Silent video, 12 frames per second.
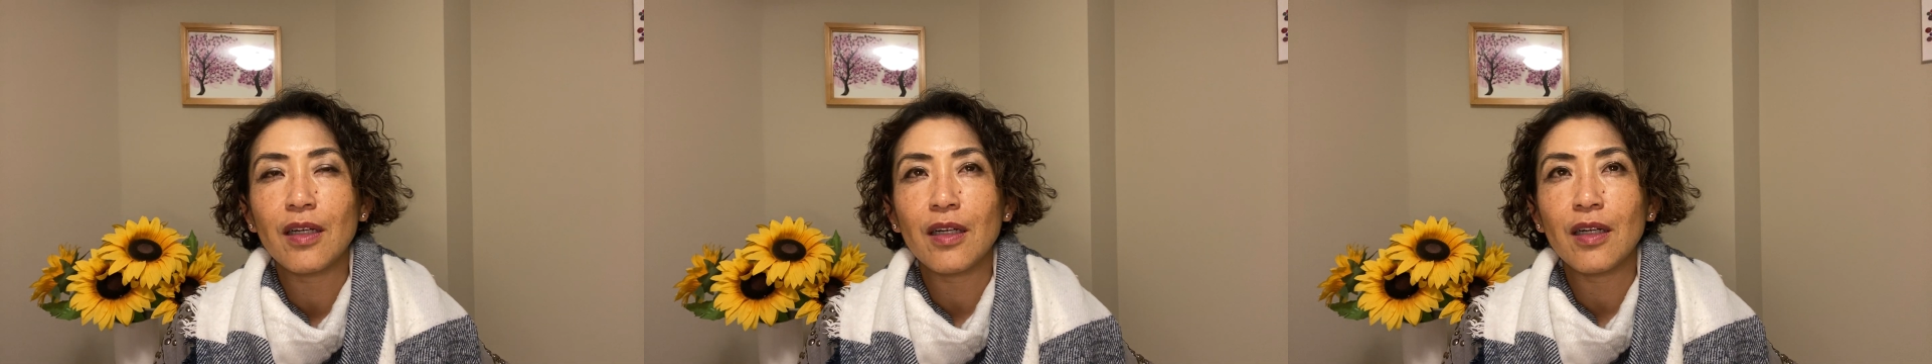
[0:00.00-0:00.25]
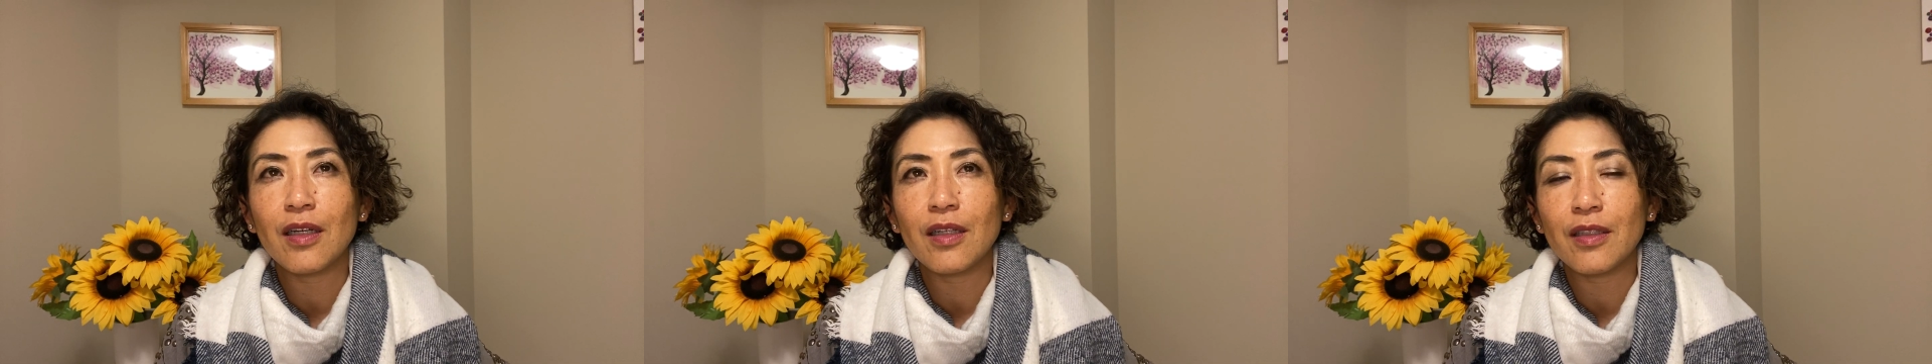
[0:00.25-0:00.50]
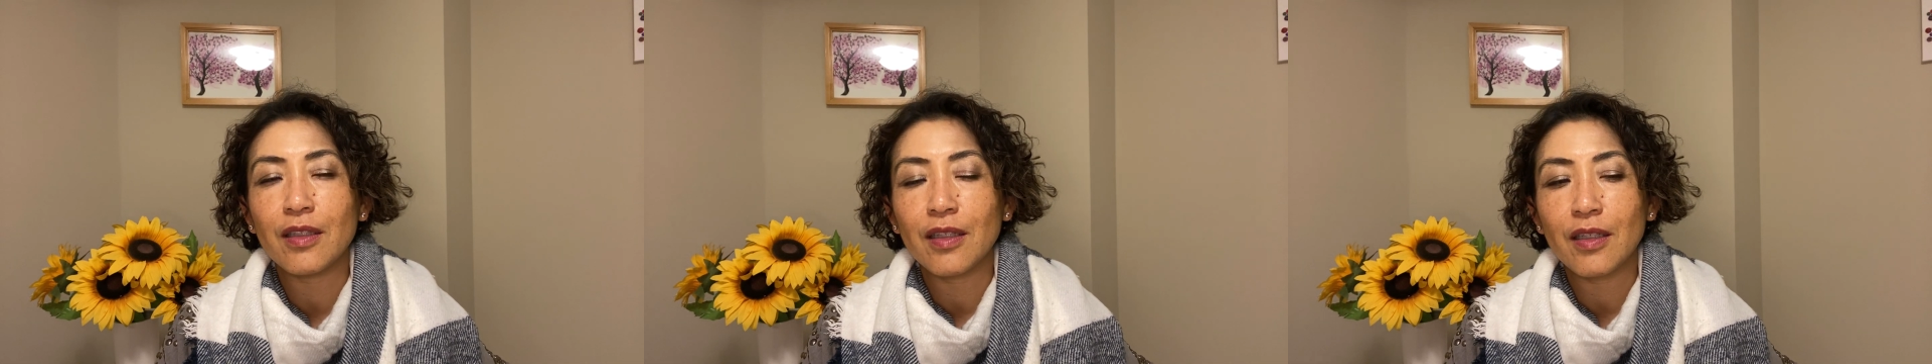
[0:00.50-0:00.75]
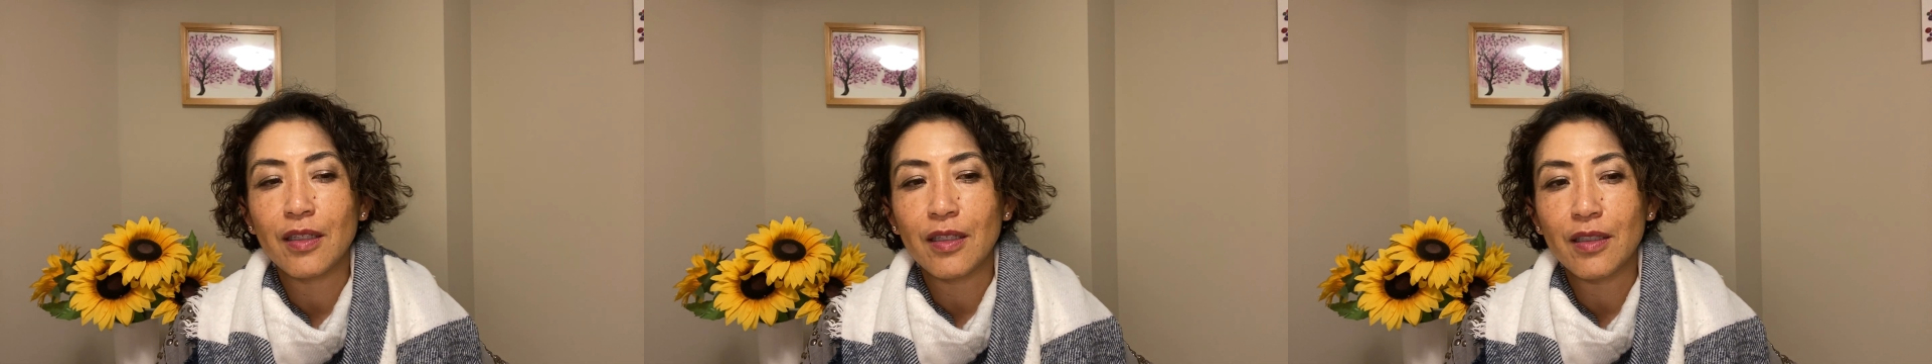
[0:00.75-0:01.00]
and
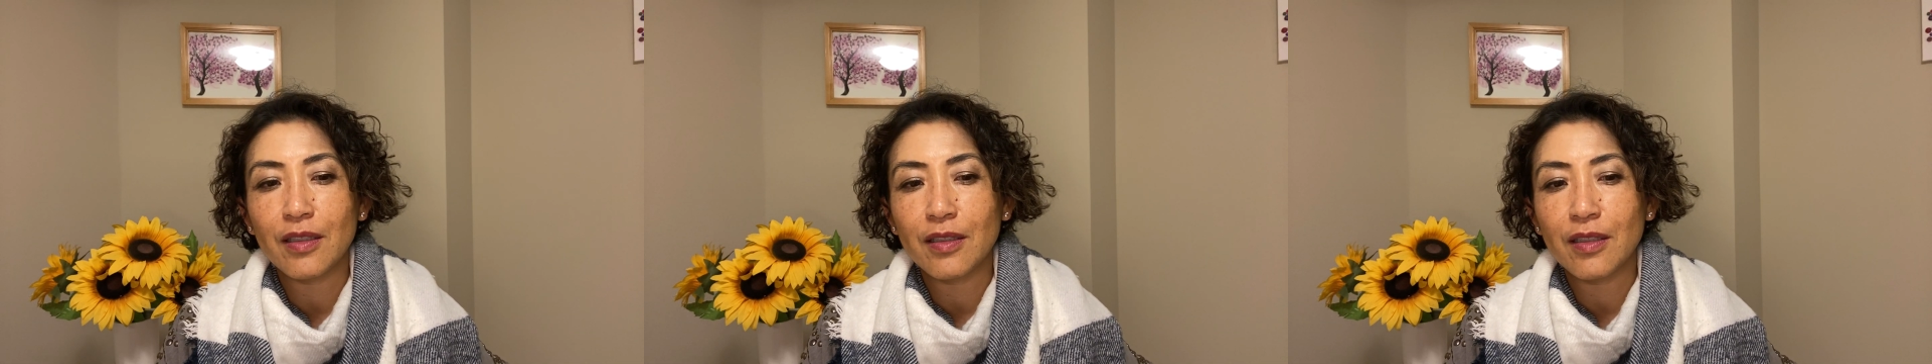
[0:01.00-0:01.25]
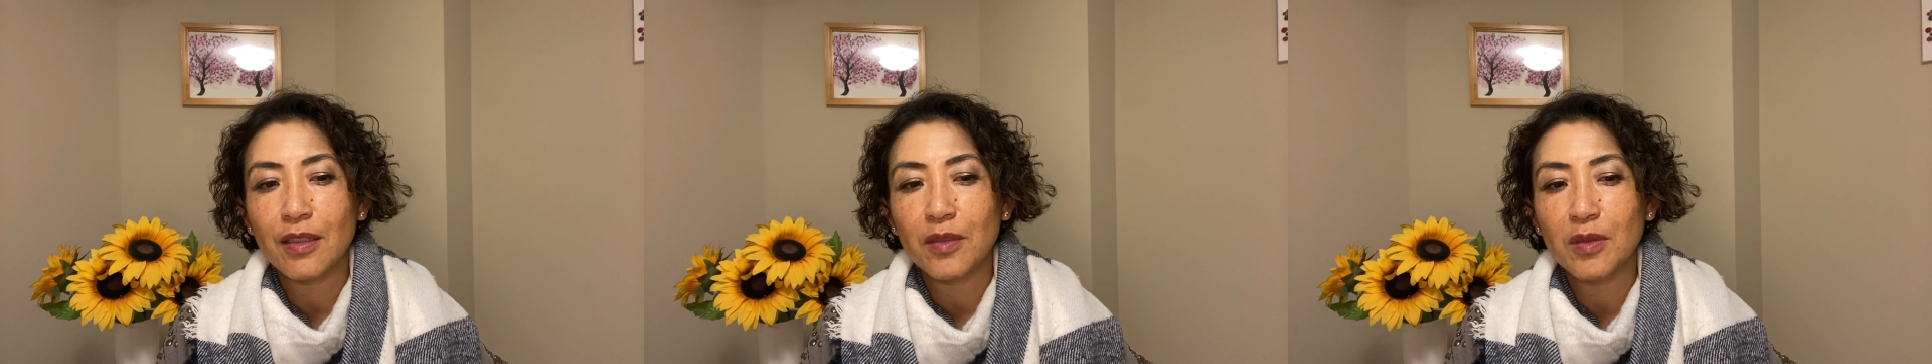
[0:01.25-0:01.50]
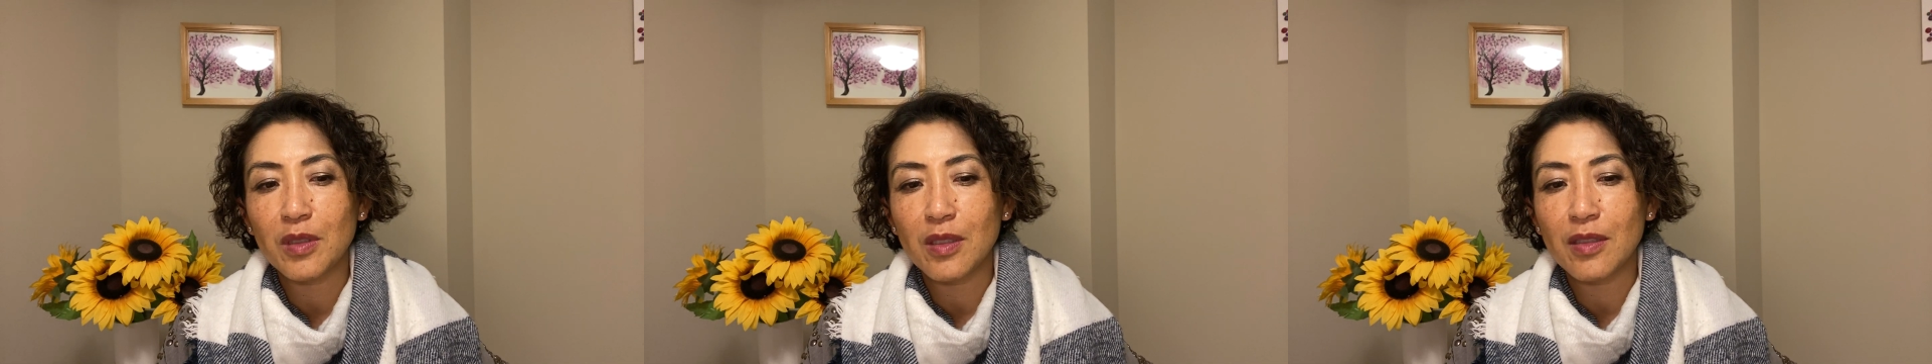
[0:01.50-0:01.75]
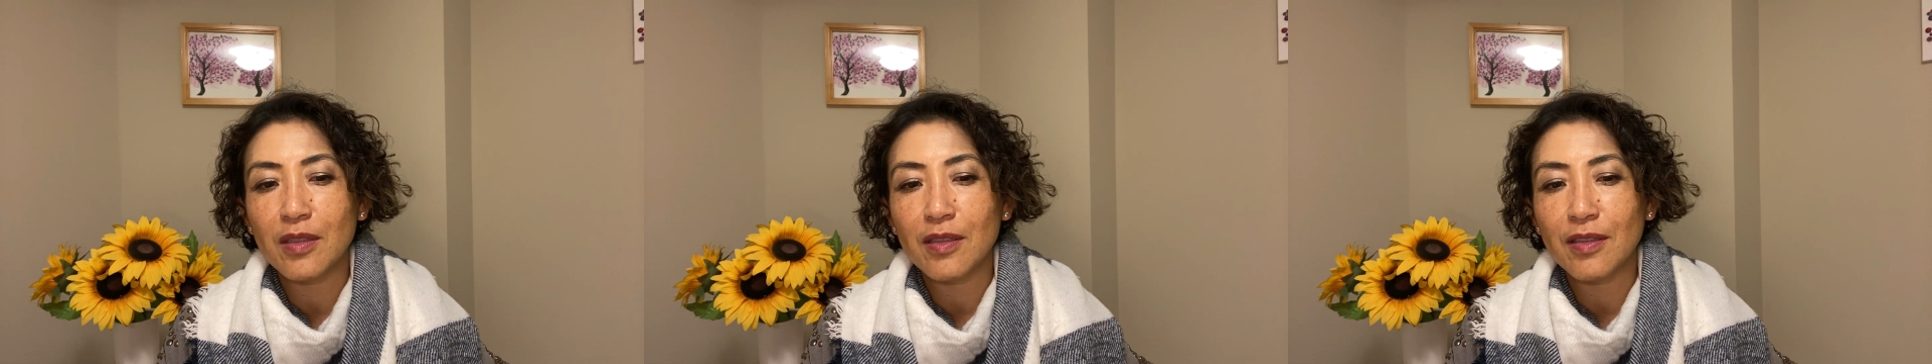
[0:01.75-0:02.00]
that I
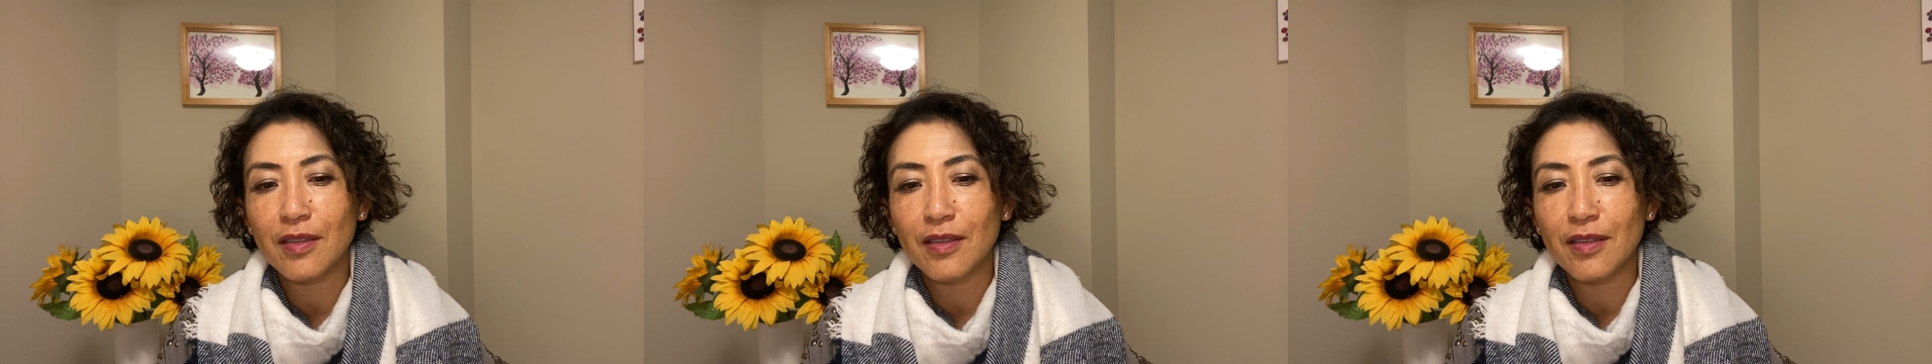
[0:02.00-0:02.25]
was